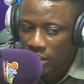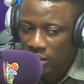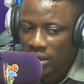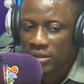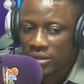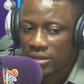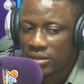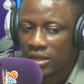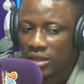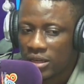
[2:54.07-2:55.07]
The Lagos State
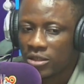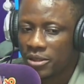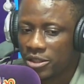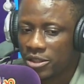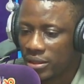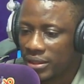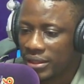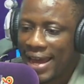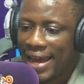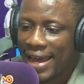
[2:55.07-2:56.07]
Safety Commission
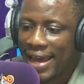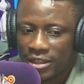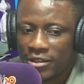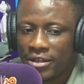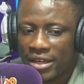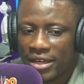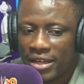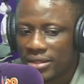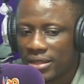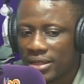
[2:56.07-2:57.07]
and the Lagos
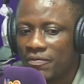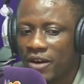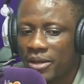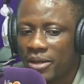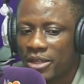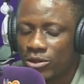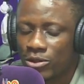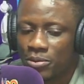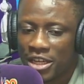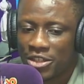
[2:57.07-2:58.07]
State Environmental
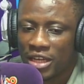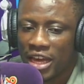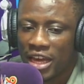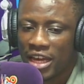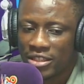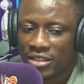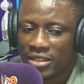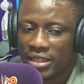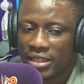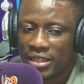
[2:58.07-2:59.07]
Protection
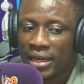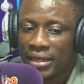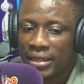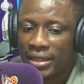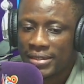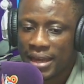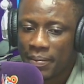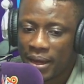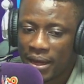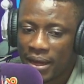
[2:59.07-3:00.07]
Agency,
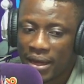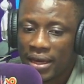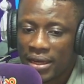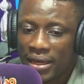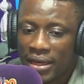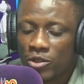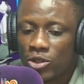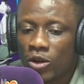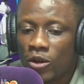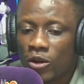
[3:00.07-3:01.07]
LASEPA, have
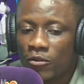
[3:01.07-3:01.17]
resolved